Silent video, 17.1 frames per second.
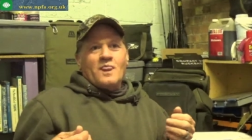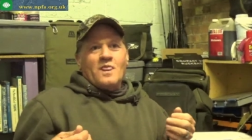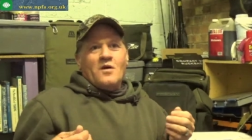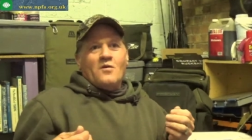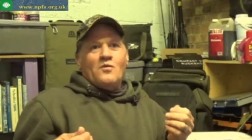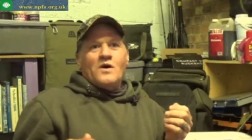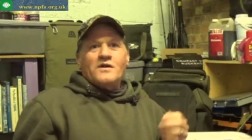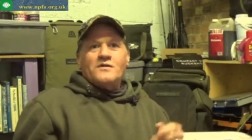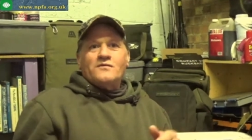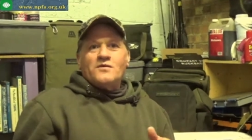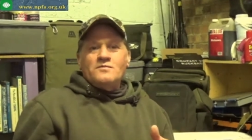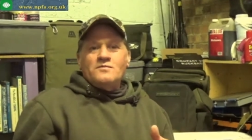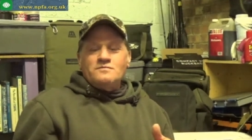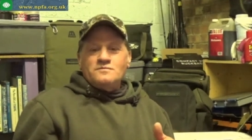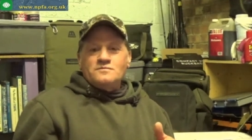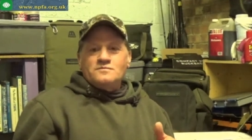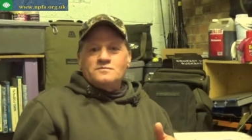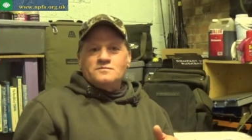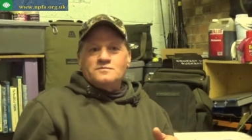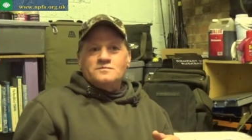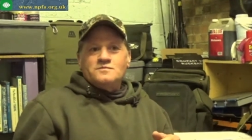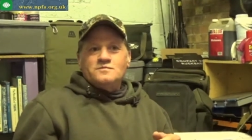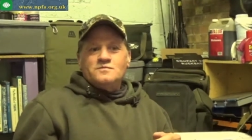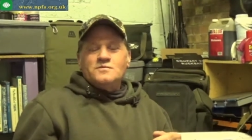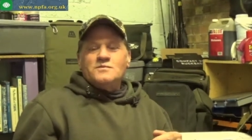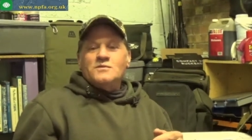One of them,
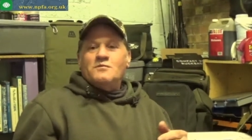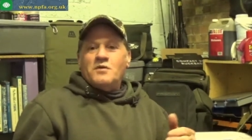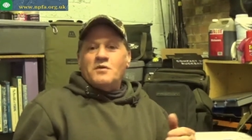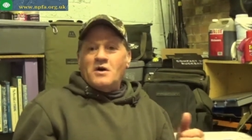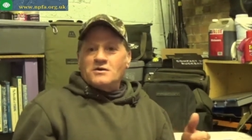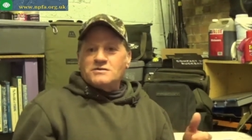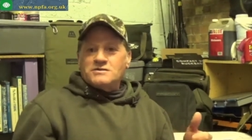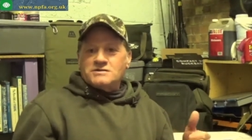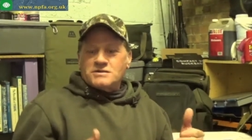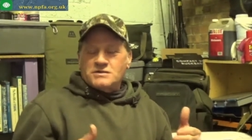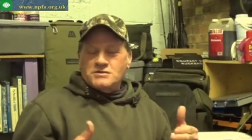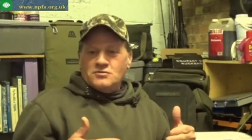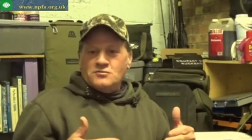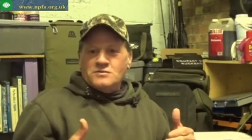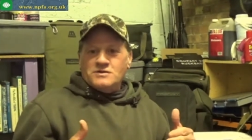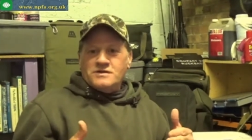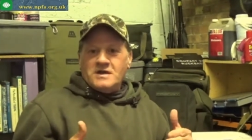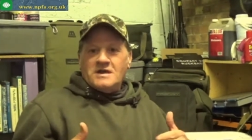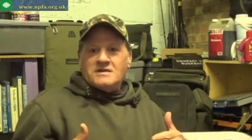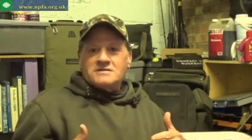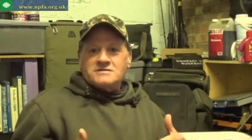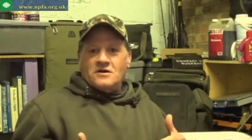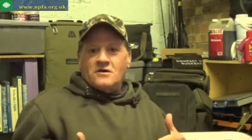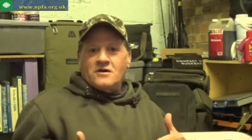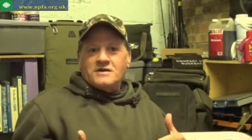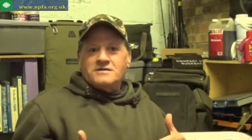the barges are normally that
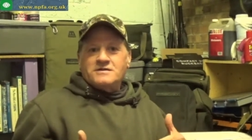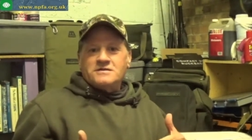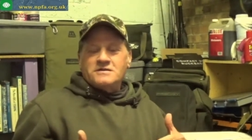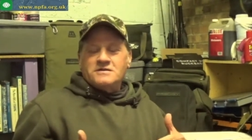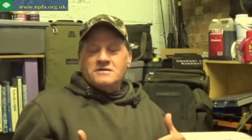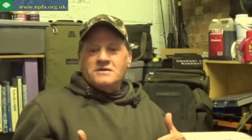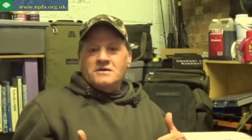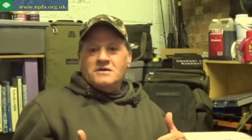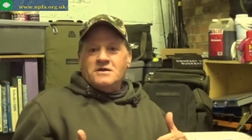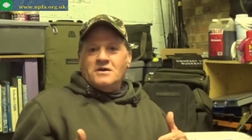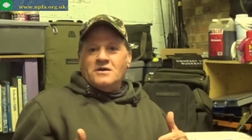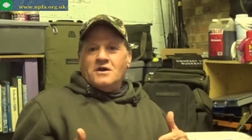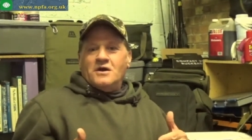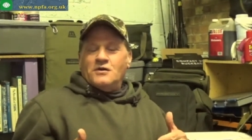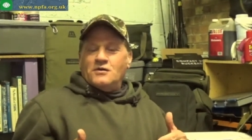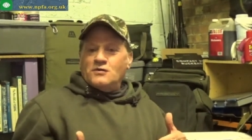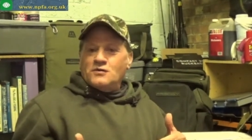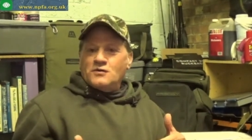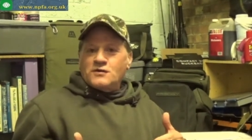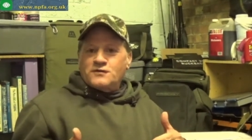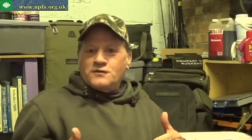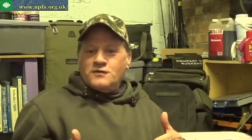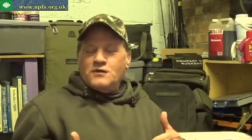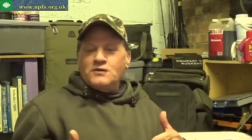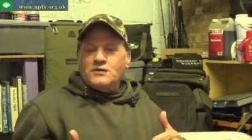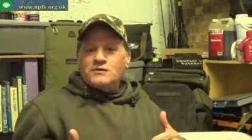side, and all the
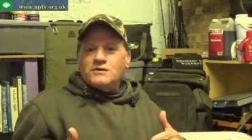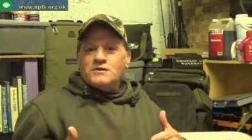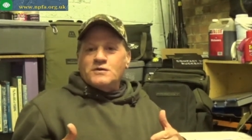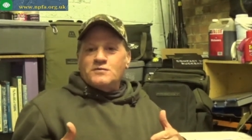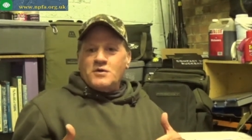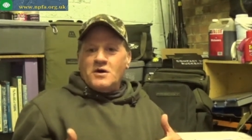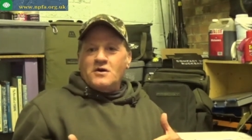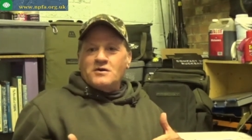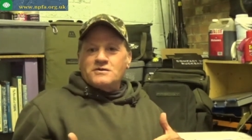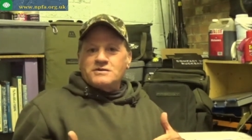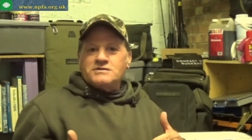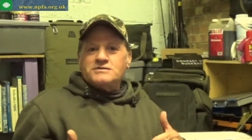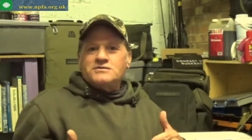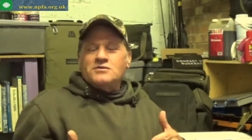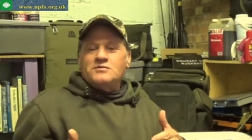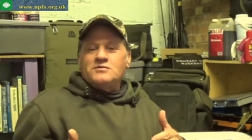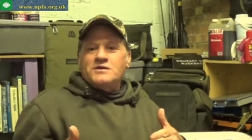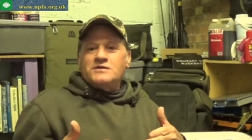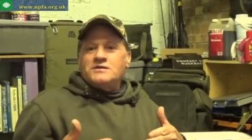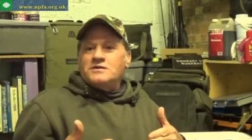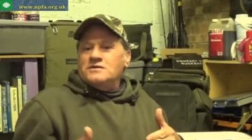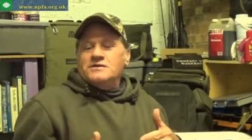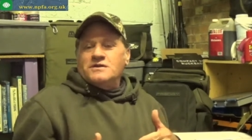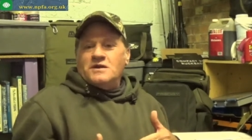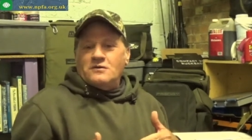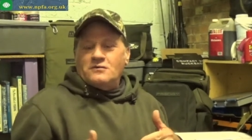food that the barges normally,
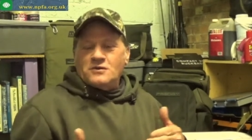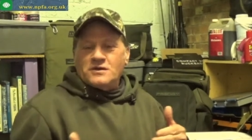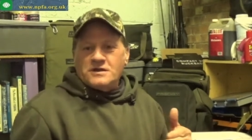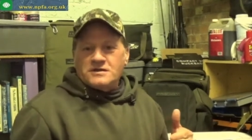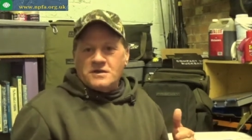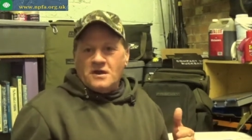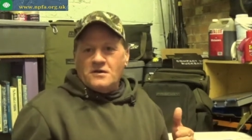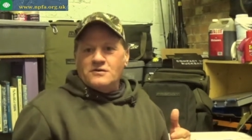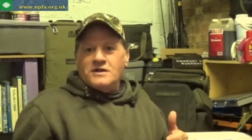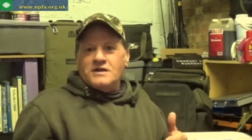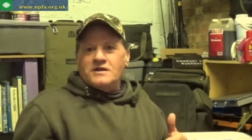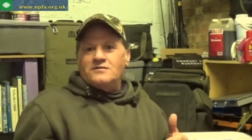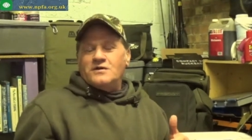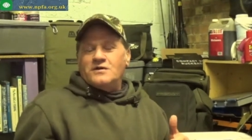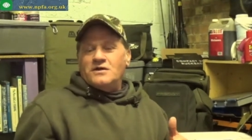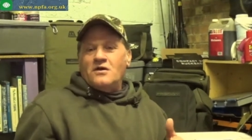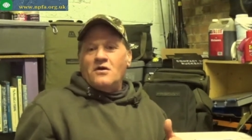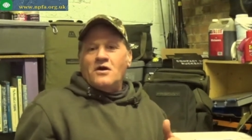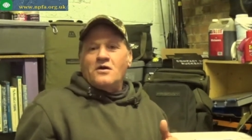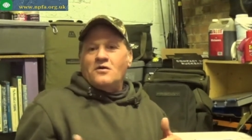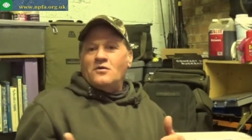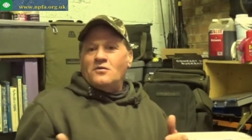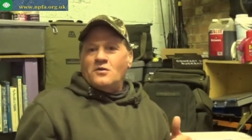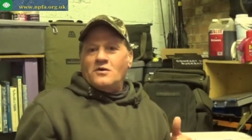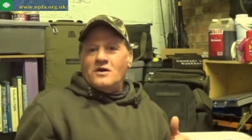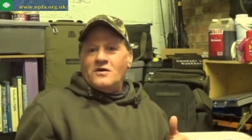you know, what they don't eat overnight or
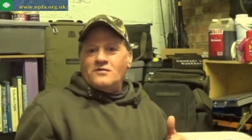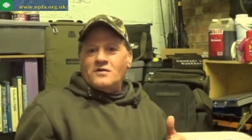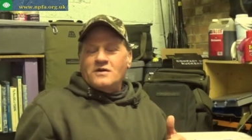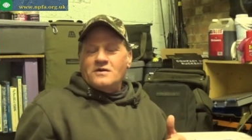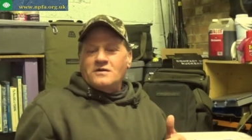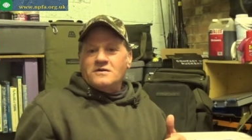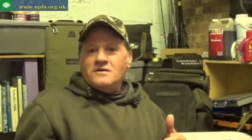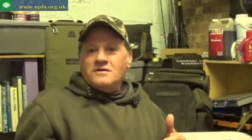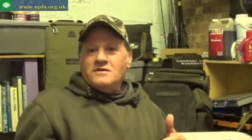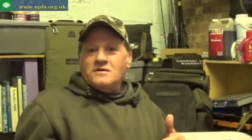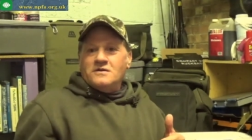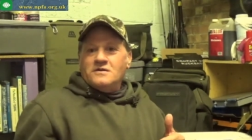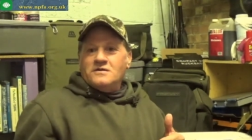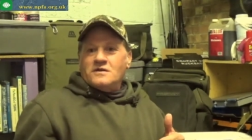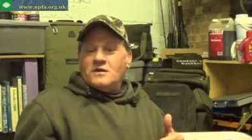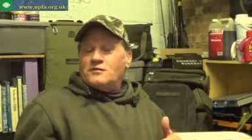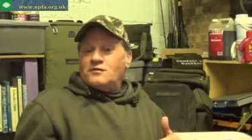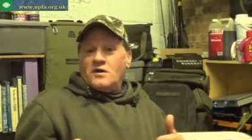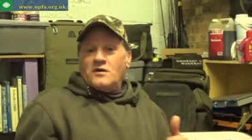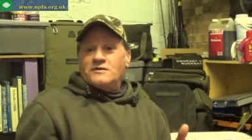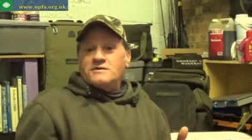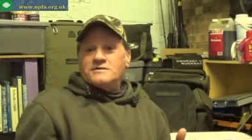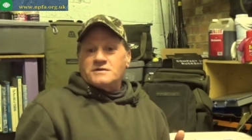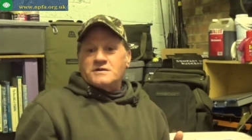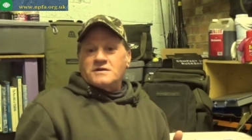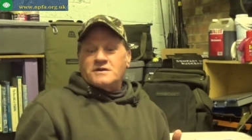whatever, they throw
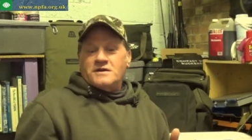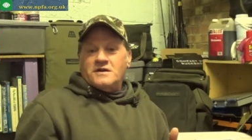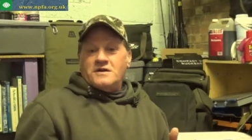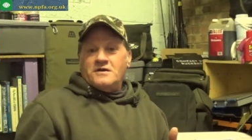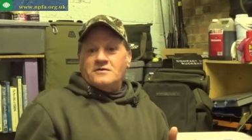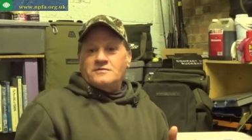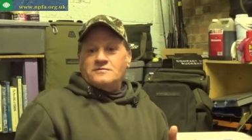into the canal.